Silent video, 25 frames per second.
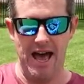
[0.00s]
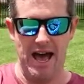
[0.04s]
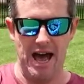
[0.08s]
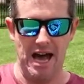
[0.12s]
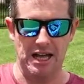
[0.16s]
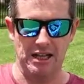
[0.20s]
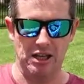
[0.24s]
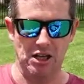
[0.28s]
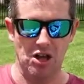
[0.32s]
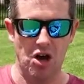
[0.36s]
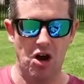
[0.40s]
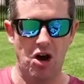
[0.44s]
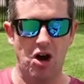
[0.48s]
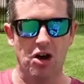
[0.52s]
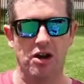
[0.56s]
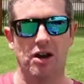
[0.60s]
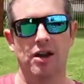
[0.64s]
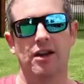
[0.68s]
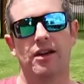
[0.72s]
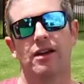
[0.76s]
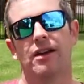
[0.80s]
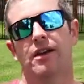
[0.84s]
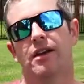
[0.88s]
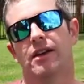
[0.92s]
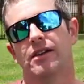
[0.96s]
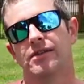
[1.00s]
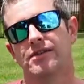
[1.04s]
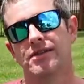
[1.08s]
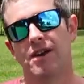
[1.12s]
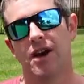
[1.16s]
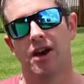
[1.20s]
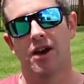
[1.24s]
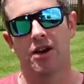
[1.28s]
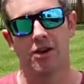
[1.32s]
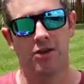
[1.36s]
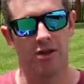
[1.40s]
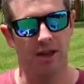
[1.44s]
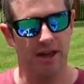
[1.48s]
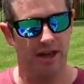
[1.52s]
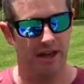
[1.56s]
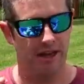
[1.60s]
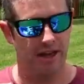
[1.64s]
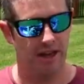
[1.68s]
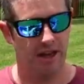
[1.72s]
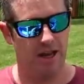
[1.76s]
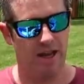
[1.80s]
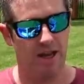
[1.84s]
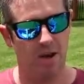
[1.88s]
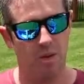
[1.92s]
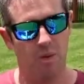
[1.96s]
a lock so that
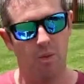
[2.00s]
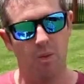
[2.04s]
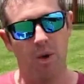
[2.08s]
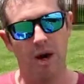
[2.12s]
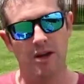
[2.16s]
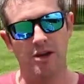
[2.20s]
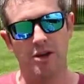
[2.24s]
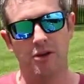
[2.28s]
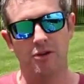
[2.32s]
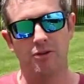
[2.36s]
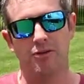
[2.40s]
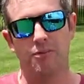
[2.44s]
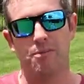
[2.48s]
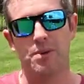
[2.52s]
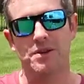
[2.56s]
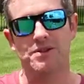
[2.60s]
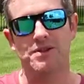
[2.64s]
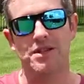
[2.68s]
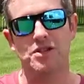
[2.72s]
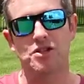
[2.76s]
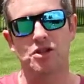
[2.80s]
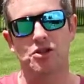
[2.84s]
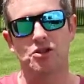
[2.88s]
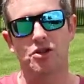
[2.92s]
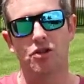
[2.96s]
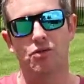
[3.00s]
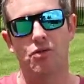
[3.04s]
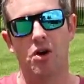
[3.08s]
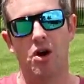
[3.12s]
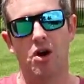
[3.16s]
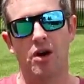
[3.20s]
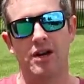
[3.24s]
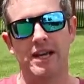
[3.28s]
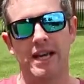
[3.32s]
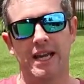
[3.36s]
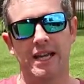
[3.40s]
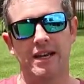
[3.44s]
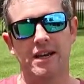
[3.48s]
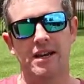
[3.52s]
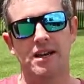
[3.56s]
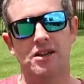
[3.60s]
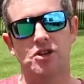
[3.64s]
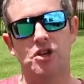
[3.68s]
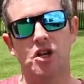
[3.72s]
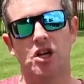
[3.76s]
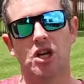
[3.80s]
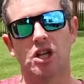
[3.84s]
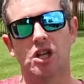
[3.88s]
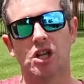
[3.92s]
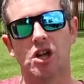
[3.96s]
when you've positioned your rod in,
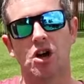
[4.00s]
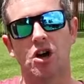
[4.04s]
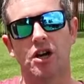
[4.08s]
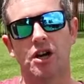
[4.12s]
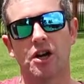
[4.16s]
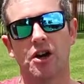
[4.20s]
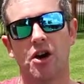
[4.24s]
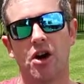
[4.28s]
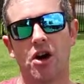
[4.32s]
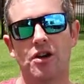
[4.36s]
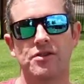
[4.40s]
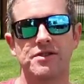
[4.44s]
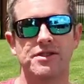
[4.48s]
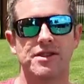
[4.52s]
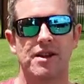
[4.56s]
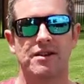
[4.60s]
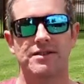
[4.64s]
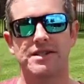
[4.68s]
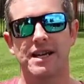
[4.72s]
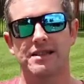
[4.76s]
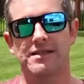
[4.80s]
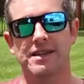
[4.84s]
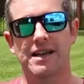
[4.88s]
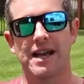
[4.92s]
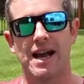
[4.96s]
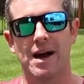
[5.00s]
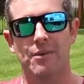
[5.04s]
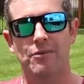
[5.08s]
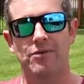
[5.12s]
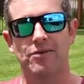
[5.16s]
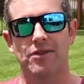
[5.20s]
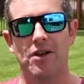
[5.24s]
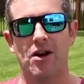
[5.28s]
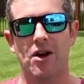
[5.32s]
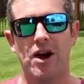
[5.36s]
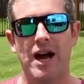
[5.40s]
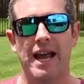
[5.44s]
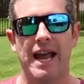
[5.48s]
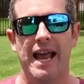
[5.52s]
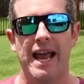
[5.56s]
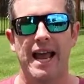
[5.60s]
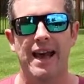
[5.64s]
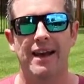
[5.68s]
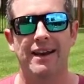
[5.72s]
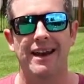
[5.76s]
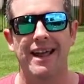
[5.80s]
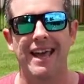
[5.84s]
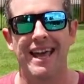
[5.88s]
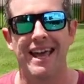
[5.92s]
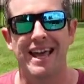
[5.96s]
you can lock it on so it doesn't come flying
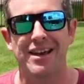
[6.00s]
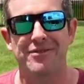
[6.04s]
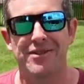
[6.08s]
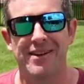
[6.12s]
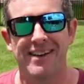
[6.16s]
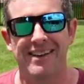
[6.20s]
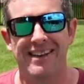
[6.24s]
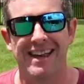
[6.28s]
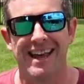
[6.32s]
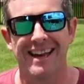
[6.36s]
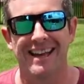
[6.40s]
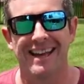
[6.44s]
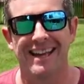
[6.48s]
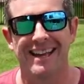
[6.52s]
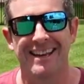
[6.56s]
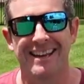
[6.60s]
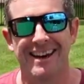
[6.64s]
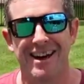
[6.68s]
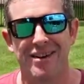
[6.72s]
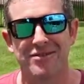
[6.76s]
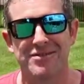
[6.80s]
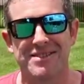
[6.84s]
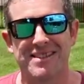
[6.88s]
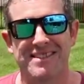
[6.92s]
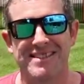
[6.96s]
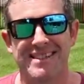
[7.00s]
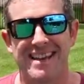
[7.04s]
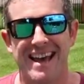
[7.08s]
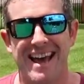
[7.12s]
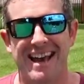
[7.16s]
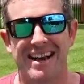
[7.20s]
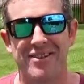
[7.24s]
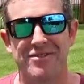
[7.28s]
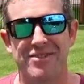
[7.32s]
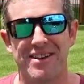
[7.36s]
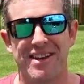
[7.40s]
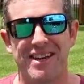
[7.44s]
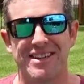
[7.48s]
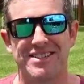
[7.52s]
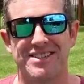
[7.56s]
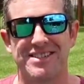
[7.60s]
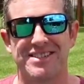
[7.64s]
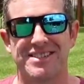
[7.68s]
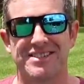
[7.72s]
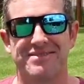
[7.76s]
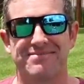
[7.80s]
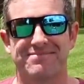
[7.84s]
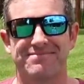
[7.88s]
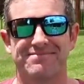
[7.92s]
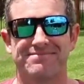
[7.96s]
out if you're lucky enough to snag a
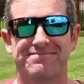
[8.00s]
fish.